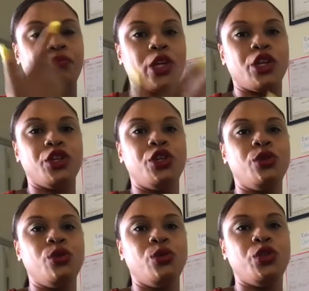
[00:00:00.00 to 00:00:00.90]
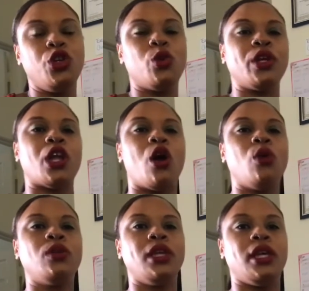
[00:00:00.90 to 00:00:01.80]
You can
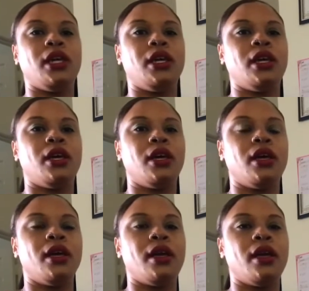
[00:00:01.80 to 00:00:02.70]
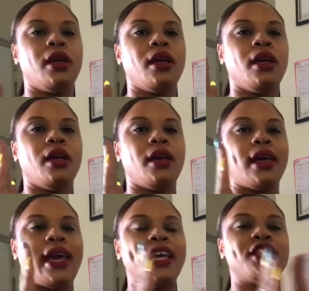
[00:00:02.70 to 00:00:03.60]
only
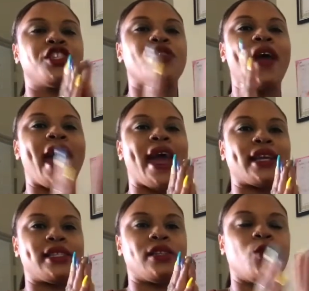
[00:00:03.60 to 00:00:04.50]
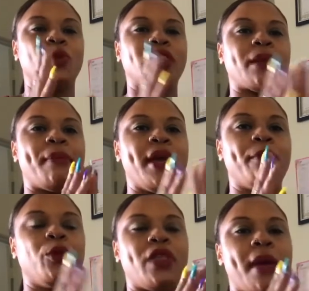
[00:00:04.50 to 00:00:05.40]
interact with the
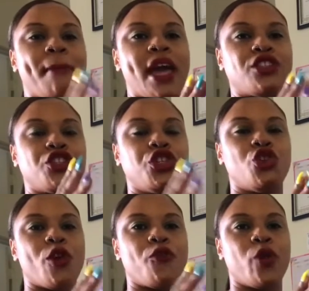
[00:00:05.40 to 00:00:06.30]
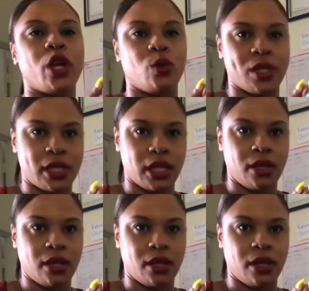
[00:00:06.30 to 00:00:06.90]
people that match your frequency.